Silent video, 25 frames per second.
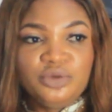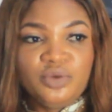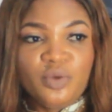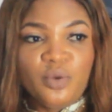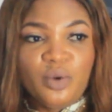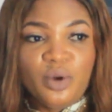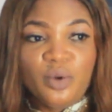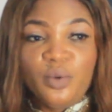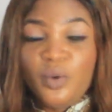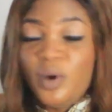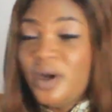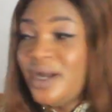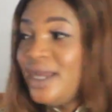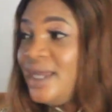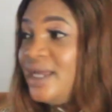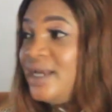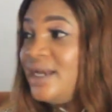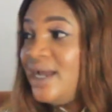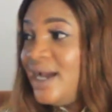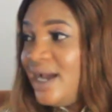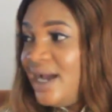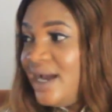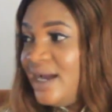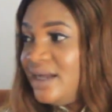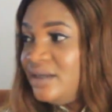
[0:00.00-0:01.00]
we're working
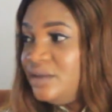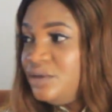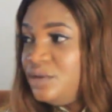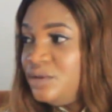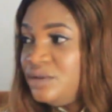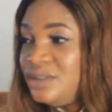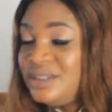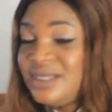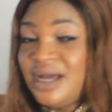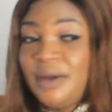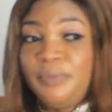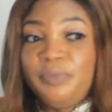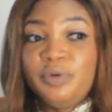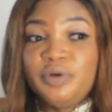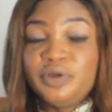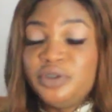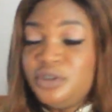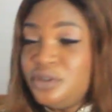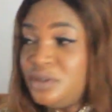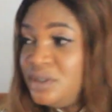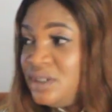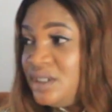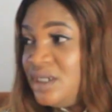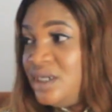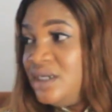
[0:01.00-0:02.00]
hard to start
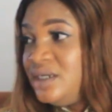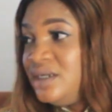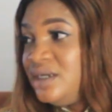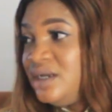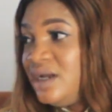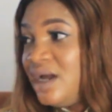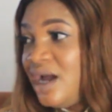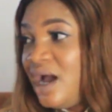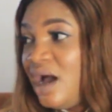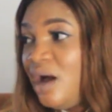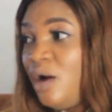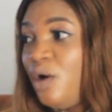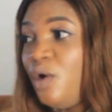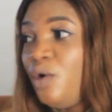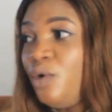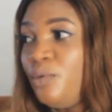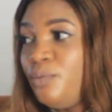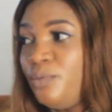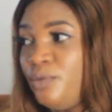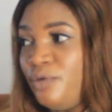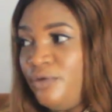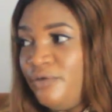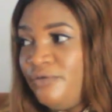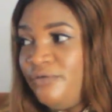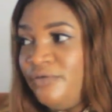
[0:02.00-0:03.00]
producing our own
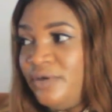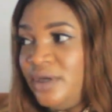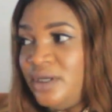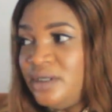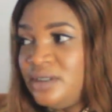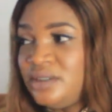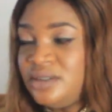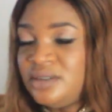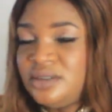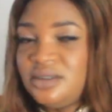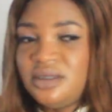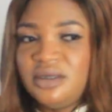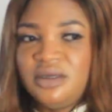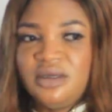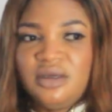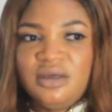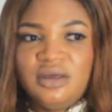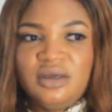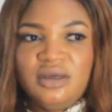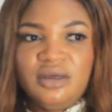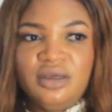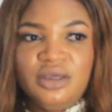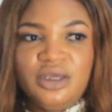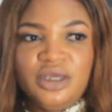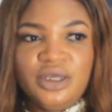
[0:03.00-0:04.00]
movies,
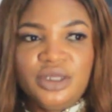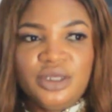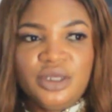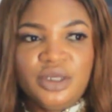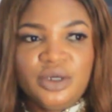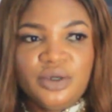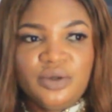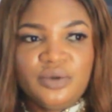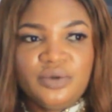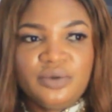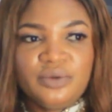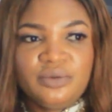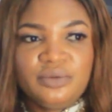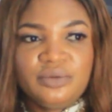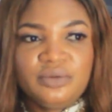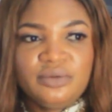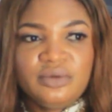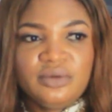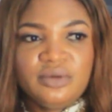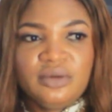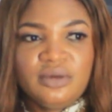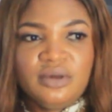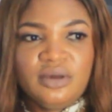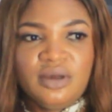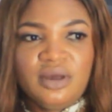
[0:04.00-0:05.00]

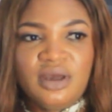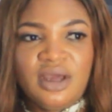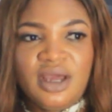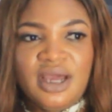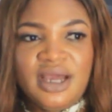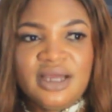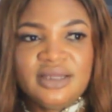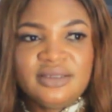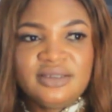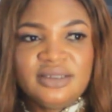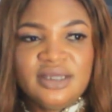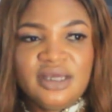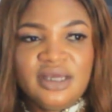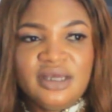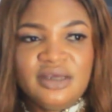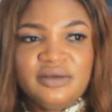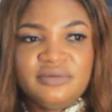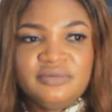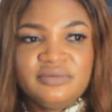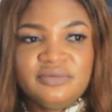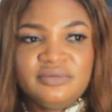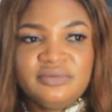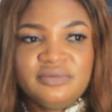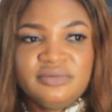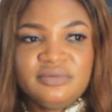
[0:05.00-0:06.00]
and then
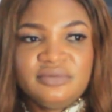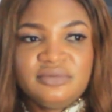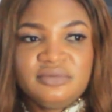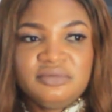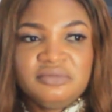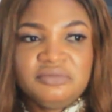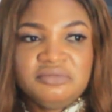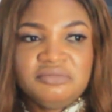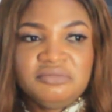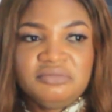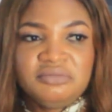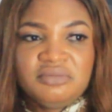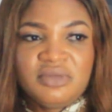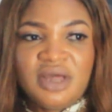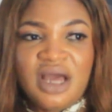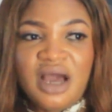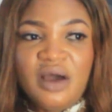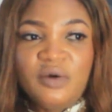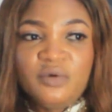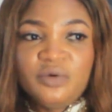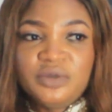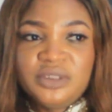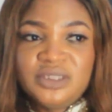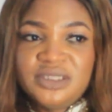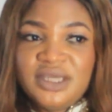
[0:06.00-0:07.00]

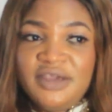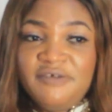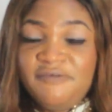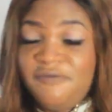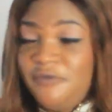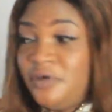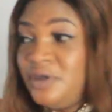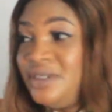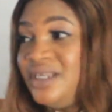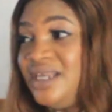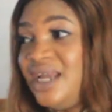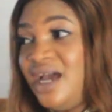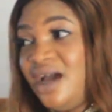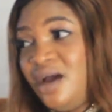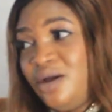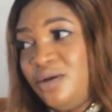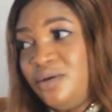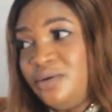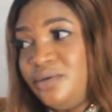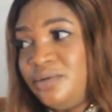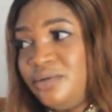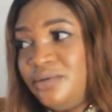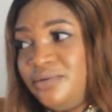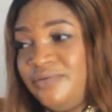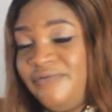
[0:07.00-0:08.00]
I would say for
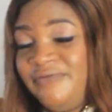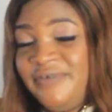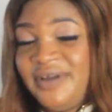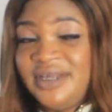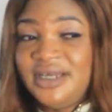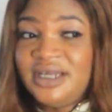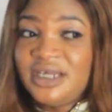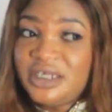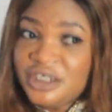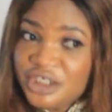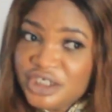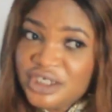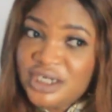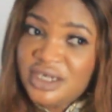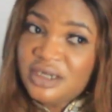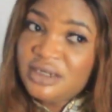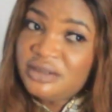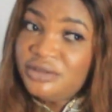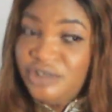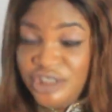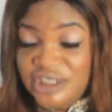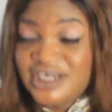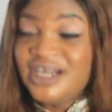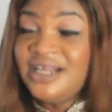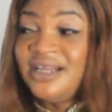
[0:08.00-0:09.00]
now, financial
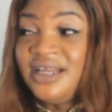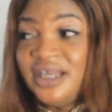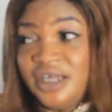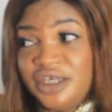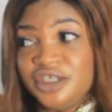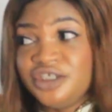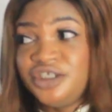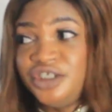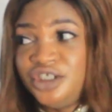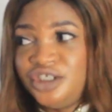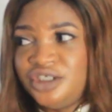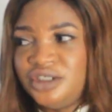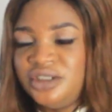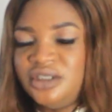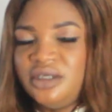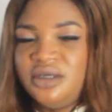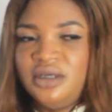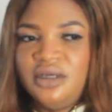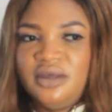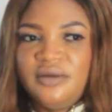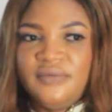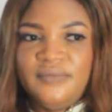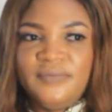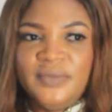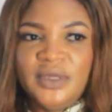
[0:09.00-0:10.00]
challenge,
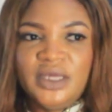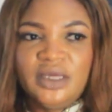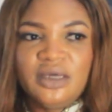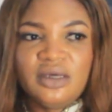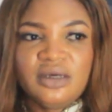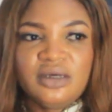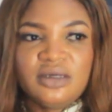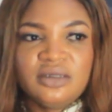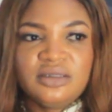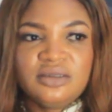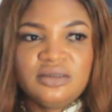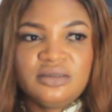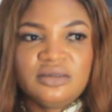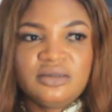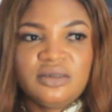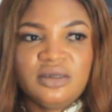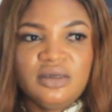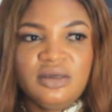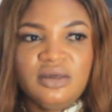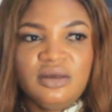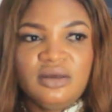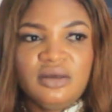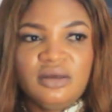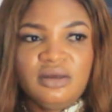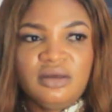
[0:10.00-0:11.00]
because
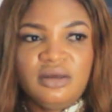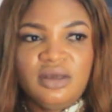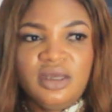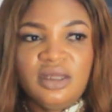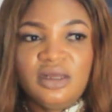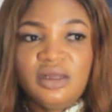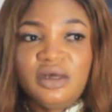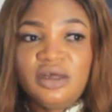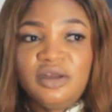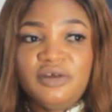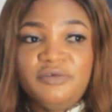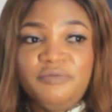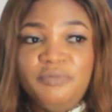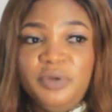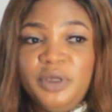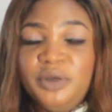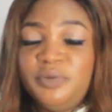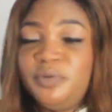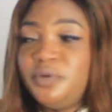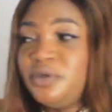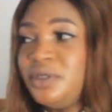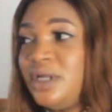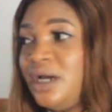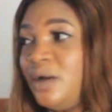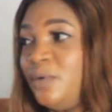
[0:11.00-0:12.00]
a lot of
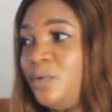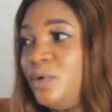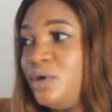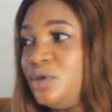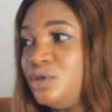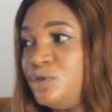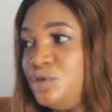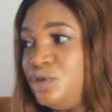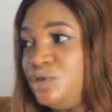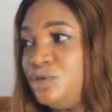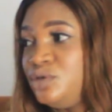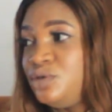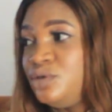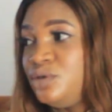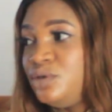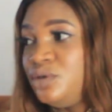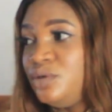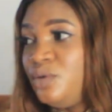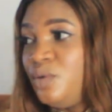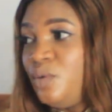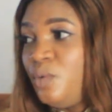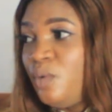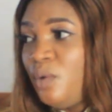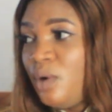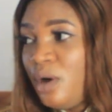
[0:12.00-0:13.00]
people that want to
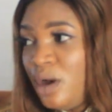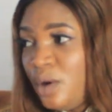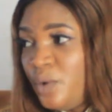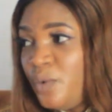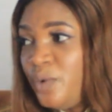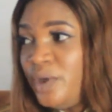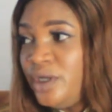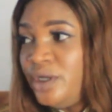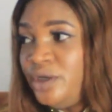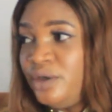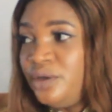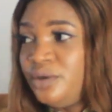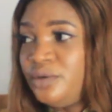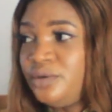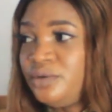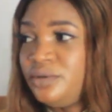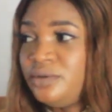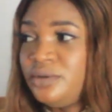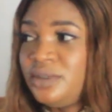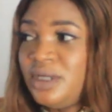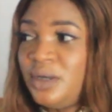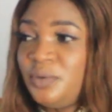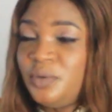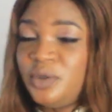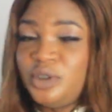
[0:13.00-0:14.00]
work with you,
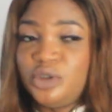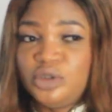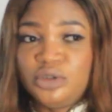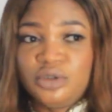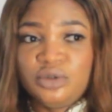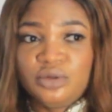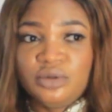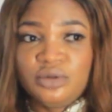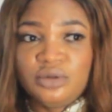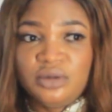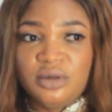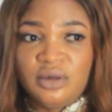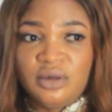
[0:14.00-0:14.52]
that want to